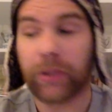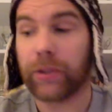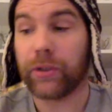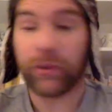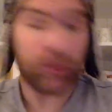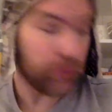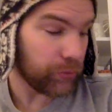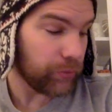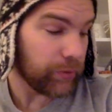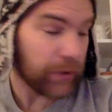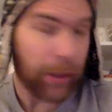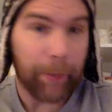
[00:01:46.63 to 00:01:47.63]
you
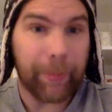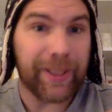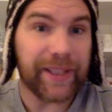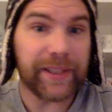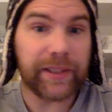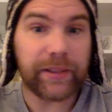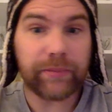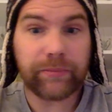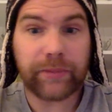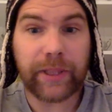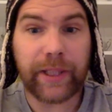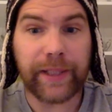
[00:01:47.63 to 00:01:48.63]
make
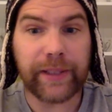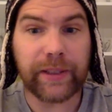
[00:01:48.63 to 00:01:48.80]
a